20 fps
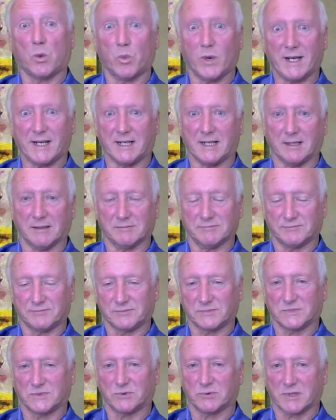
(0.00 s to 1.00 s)
weigh.
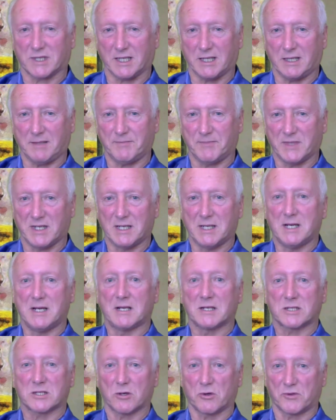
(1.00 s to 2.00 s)
Okay?
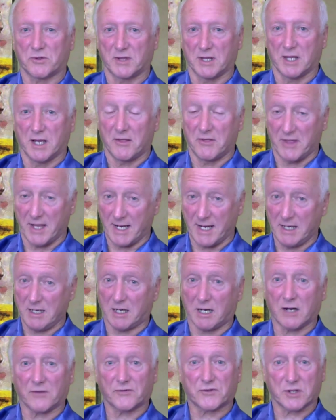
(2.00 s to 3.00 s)
So then
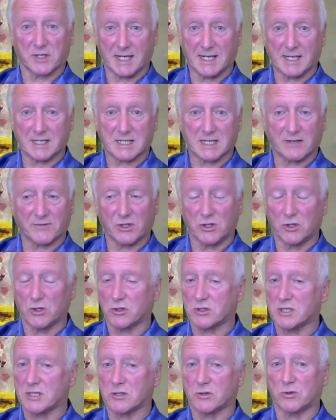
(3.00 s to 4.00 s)
after that, having
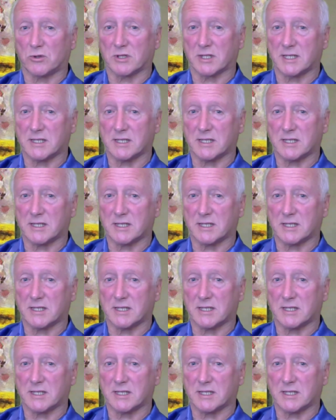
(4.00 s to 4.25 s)
looked at all